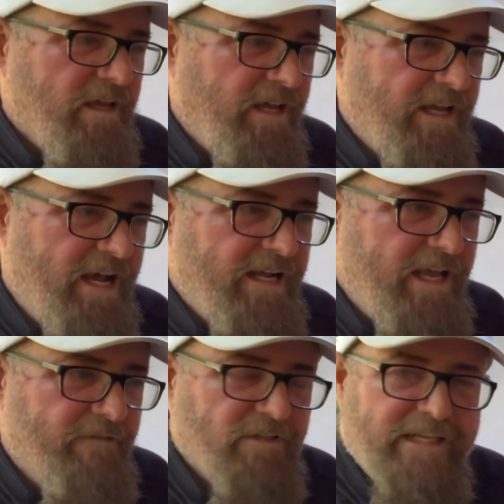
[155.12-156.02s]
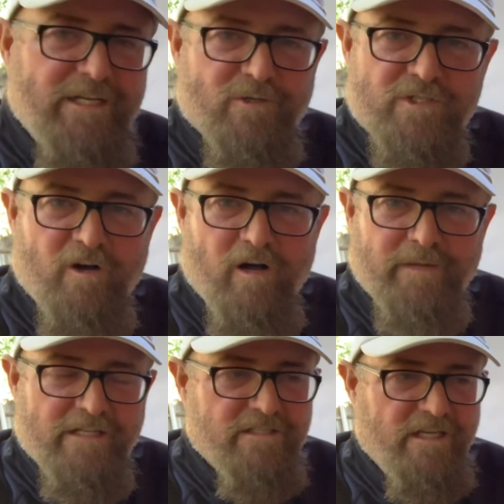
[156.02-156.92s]
And I'd have leaders call
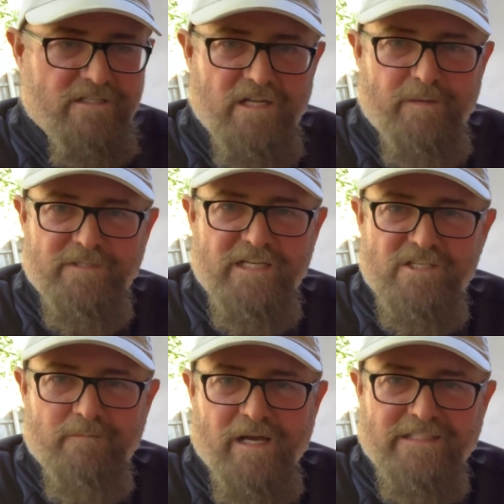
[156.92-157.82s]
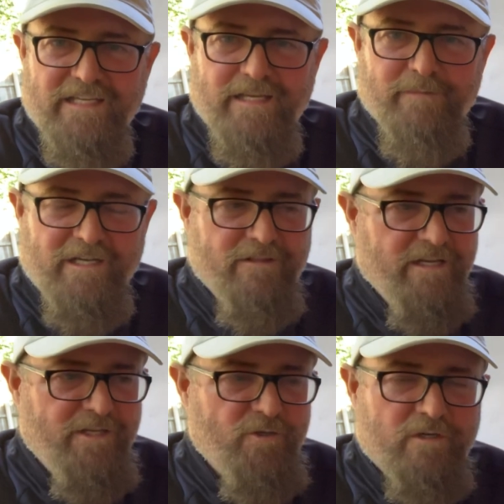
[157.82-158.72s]
me and say, stop teaching my team
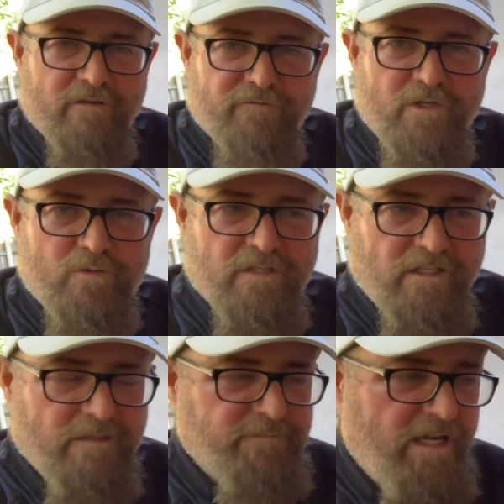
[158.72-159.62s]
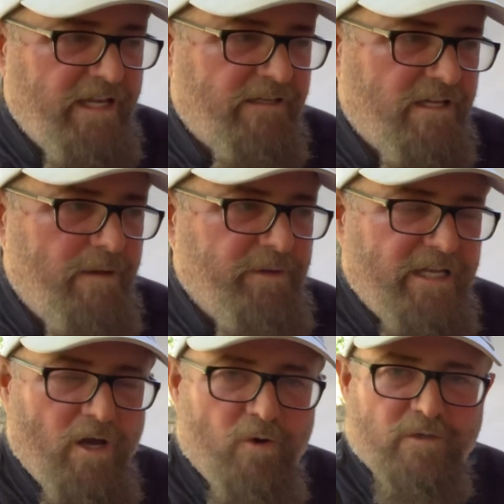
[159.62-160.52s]
anything, you're confusing them. I'd had
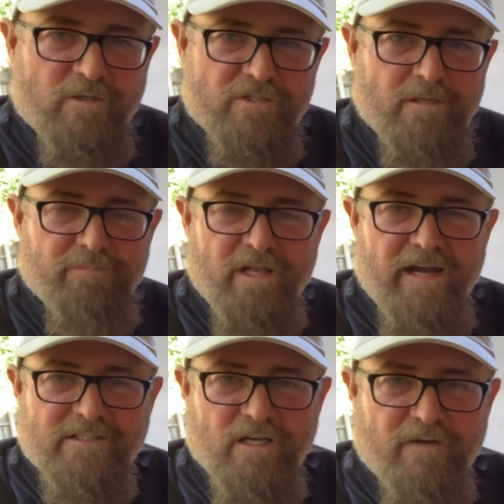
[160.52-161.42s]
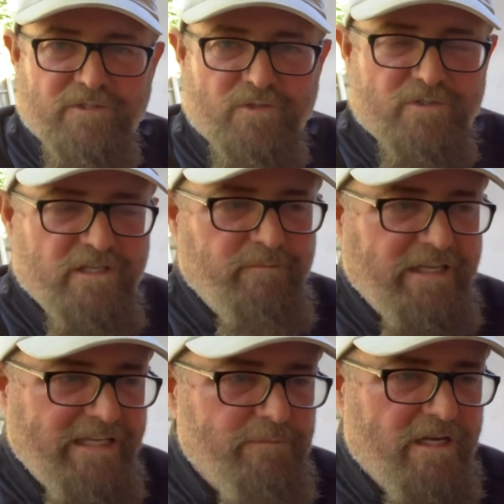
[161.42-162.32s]
company owners, compliance officers send
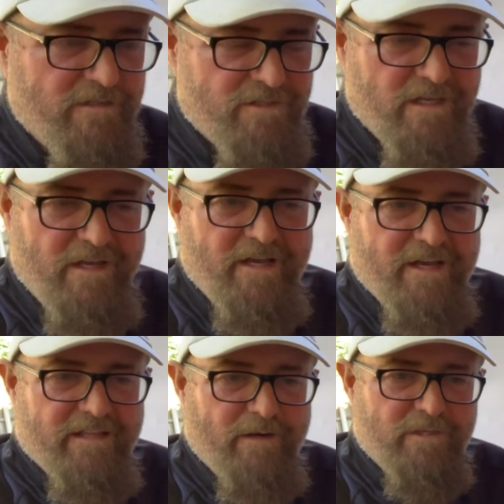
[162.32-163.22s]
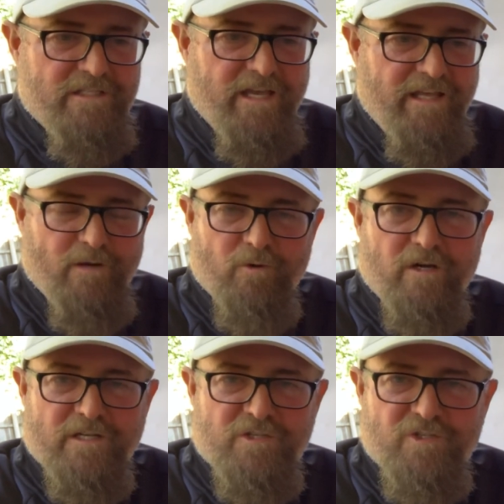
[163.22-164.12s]
me emails that would say that we're
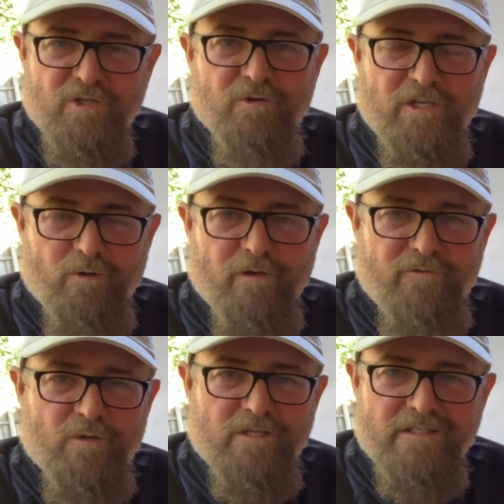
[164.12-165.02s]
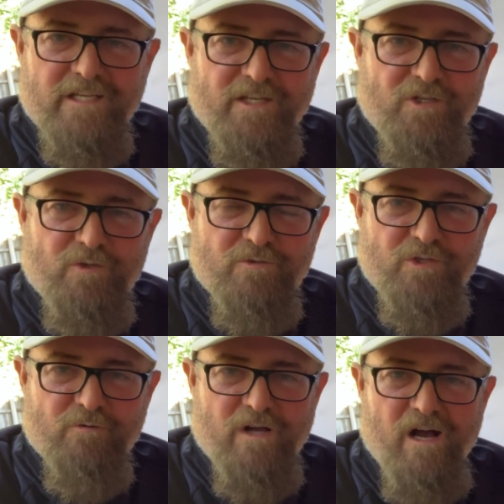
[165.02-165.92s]
going to sue you if you continue
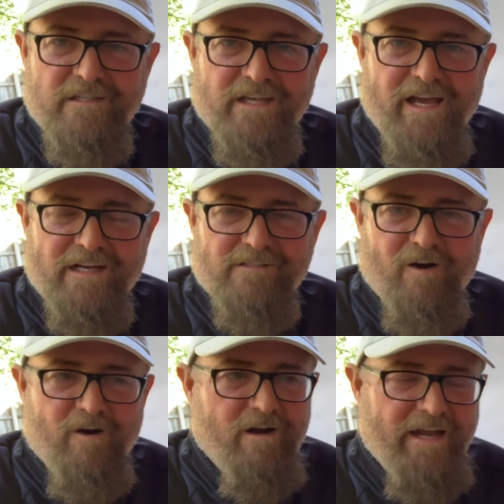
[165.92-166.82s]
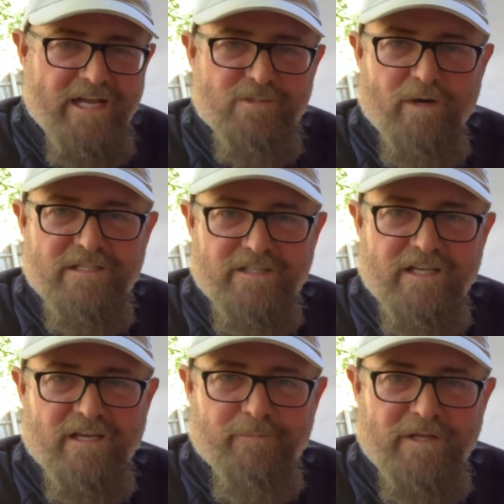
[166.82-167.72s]
to contact our
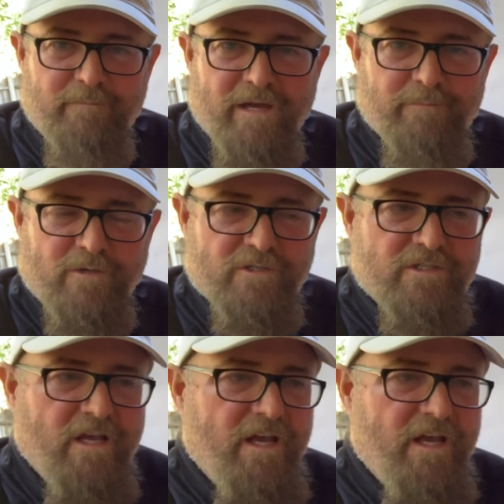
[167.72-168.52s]
XYZ company members